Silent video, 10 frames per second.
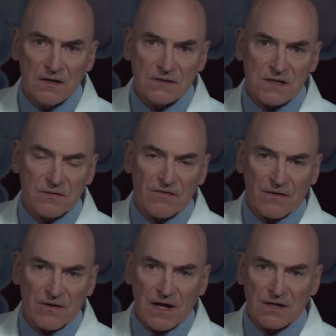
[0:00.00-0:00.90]
some
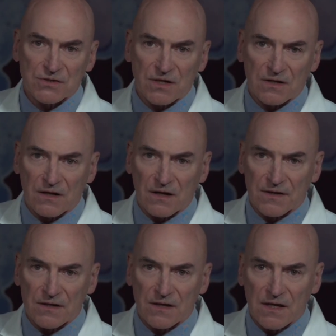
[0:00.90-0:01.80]
variation on
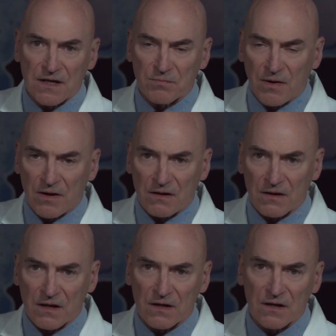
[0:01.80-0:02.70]
EPOCH.